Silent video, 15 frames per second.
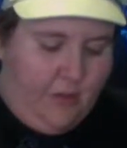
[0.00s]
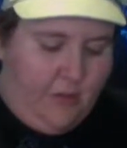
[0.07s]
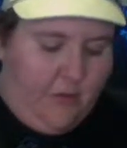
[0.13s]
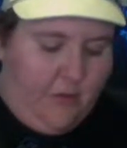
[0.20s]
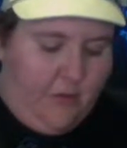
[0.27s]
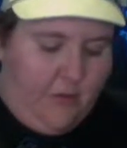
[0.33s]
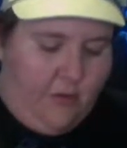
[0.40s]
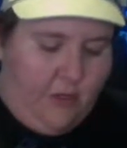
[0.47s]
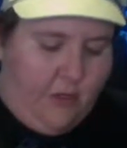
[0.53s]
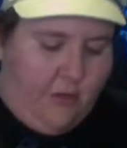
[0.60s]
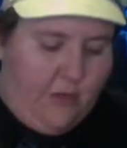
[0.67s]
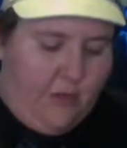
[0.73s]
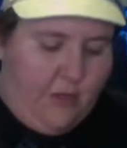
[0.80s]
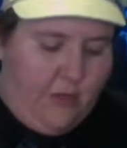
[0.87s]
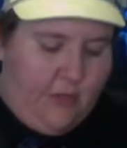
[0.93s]
Who
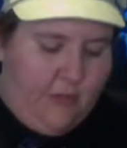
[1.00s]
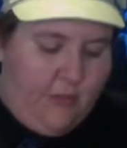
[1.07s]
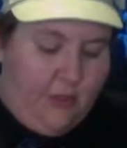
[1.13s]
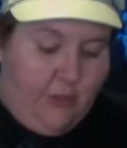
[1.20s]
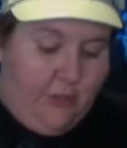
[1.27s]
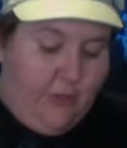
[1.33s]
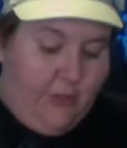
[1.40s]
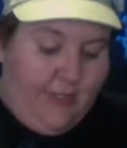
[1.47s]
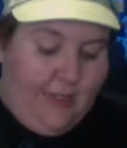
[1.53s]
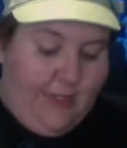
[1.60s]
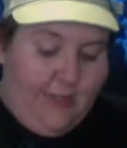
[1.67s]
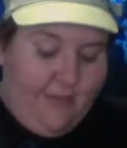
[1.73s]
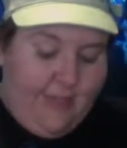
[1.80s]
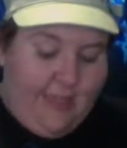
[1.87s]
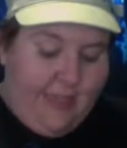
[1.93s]
knows? I'm gonna show it again
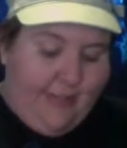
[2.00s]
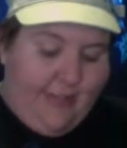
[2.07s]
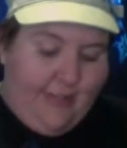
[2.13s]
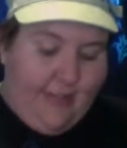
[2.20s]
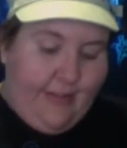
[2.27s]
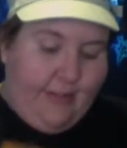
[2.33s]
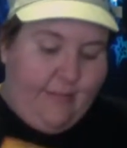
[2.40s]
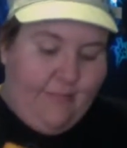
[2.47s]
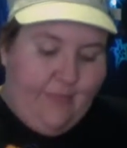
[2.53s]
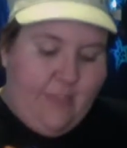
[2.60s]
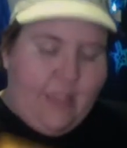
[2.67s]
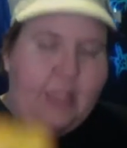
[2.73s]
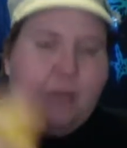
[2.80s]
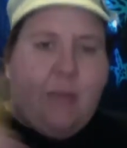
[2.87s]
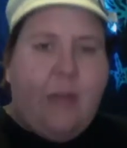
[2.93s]
if I have it.
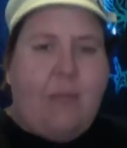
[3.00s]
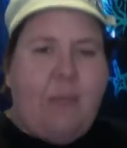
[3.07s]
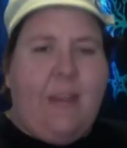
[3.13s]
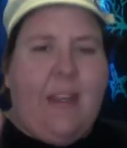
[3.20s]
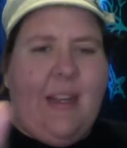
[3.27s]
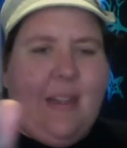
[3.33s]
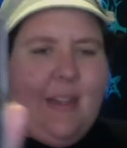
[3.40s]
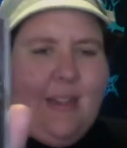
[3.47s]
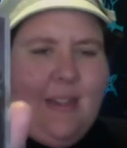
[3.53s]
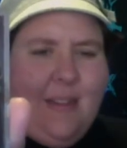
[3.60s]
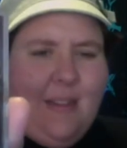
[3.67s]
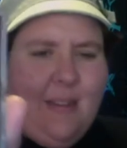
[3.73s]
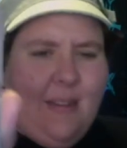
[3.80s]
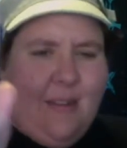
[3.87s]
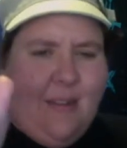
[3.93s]
This is Baba Yaga.
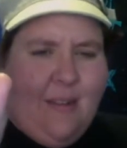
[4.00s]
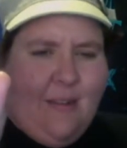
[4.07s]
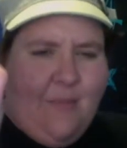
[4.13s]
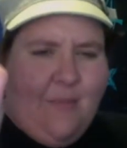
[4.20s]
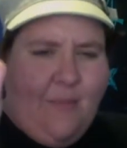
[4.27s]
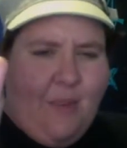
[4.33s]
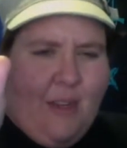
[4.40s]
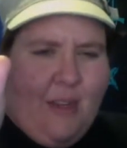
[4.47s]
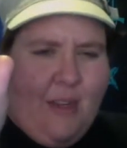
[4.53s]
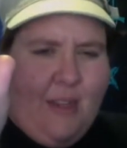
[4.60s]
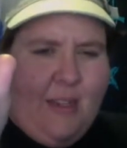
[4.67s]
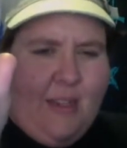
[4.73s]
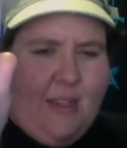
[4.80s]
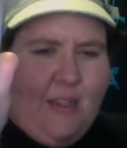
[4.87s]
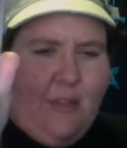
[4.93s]
I think
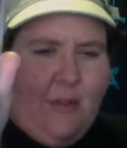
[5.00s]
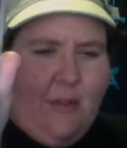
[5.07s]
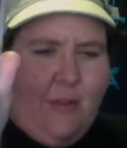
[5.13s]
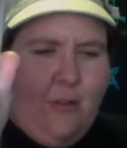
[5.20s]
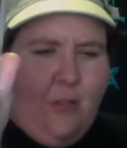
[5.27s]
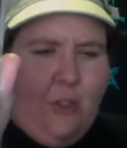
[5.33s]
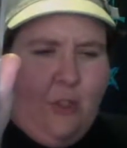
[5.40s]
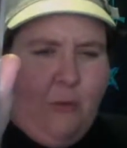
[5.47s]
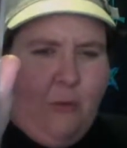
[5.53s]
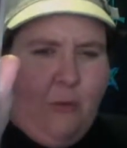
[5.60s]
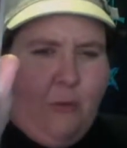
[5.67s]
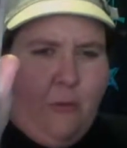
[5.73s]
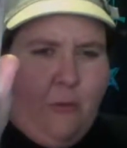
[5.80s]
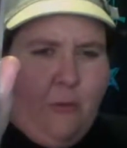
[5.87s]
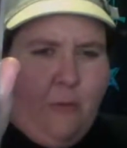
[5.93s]
that's super
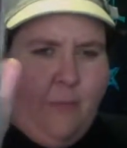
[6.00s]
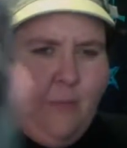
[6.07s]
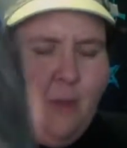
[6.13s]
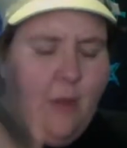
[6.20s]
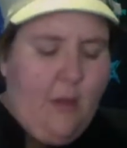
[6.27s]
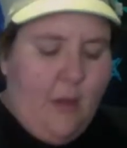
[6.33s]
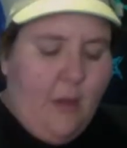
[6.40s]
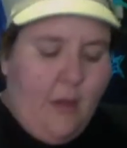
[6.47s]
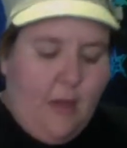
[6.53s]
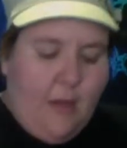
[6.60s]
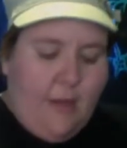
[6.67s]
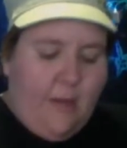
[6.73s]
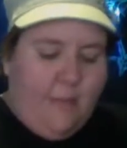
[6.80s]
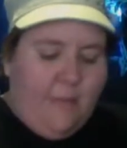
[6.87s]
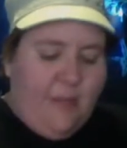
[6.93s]
cool.
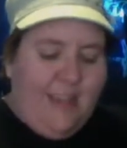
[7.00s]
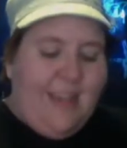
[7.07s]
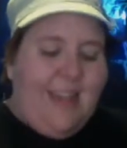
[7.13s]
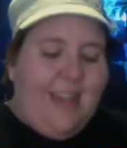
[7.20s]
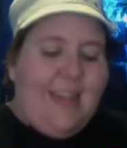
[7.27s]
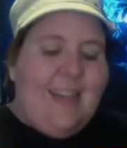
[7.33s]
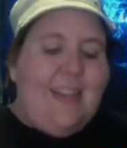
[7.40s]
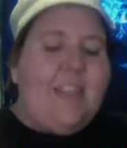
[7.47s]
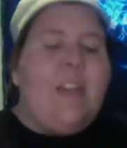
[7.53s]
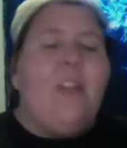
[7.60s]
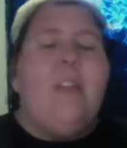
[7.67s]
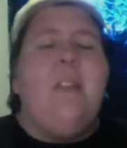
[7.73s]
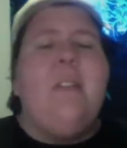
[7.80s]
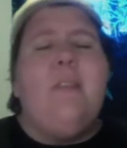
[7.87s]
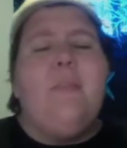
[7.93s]
But again, it's
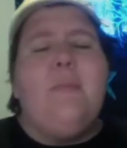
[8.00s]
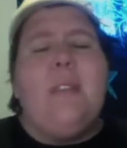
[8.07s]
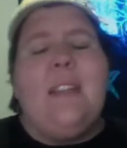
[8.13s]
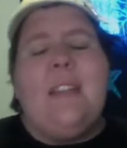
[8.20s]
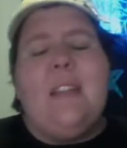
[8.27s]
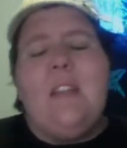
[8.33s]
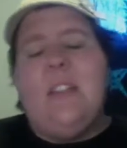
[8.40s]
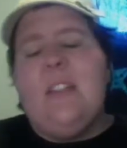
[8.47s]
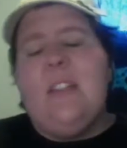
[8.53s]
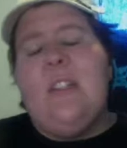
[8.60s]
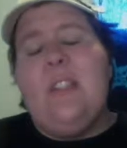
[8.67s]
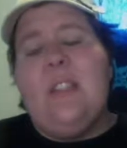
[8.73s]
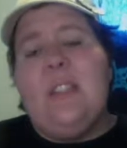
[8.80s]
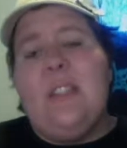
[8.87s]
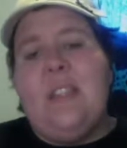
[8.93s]
hard for me to connect to
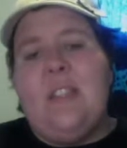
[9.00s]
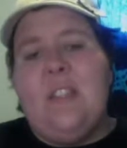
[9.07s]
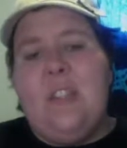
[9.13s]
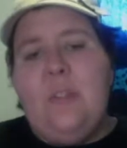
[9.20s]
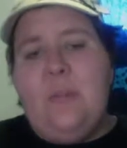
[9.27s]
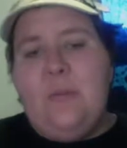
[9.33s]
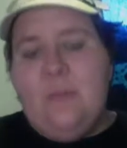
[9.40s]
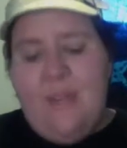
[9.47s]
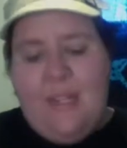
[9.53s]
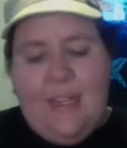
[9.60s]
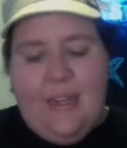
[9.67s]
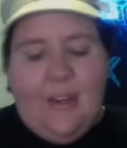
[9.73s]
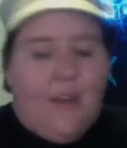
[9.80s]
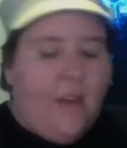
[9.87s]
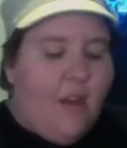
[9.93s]
this deck to do a reading.